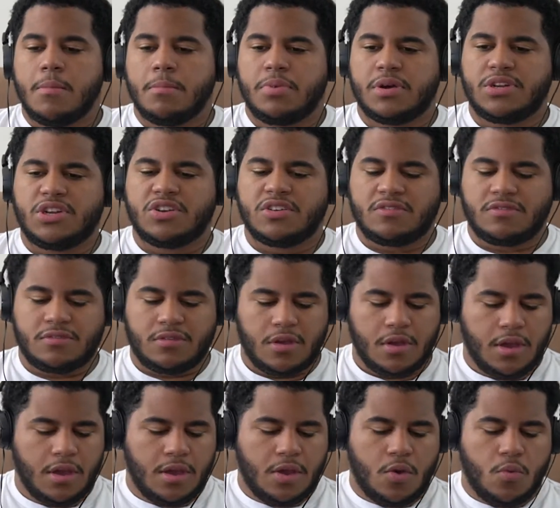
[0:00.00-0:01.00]
But just
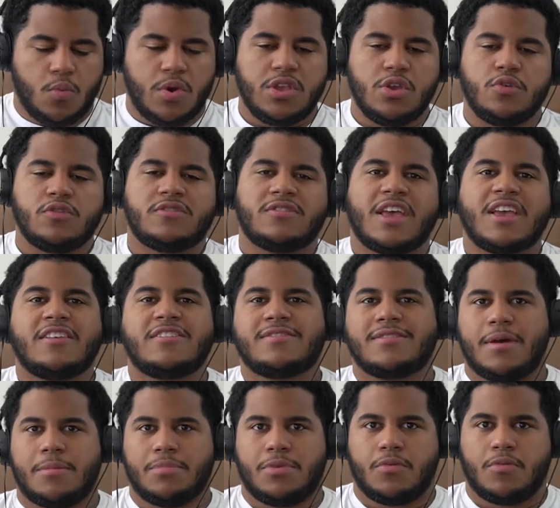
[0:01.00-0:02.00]
when you say
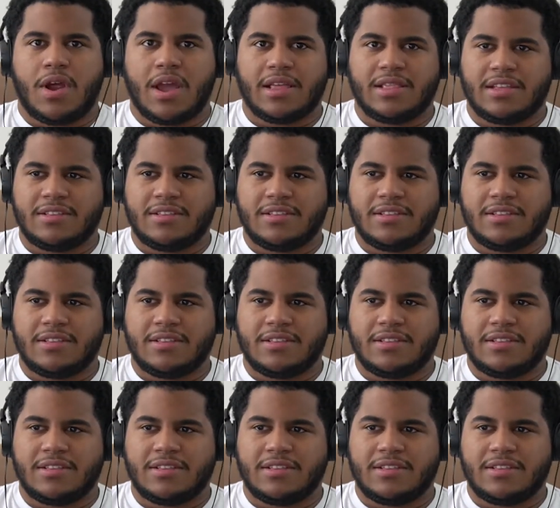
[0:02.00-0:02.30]
something, right?